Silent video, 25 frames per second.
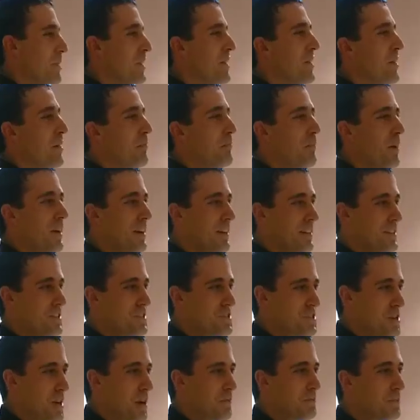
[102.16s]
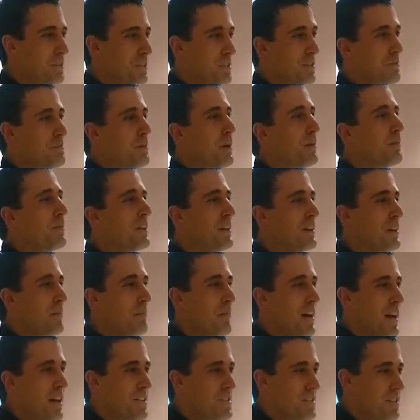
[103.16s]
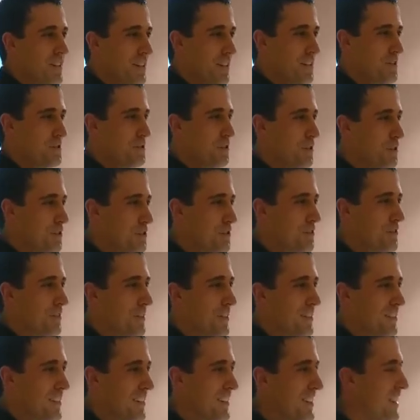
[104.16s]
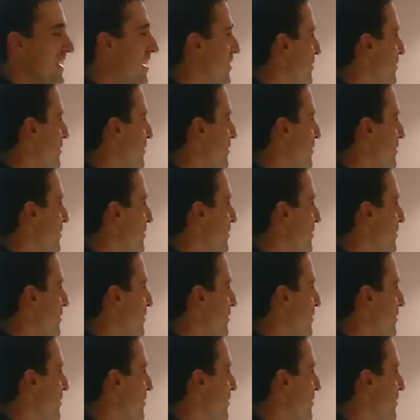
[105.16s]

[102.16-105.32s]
better not break his chops because he's probably in the march down George Street. We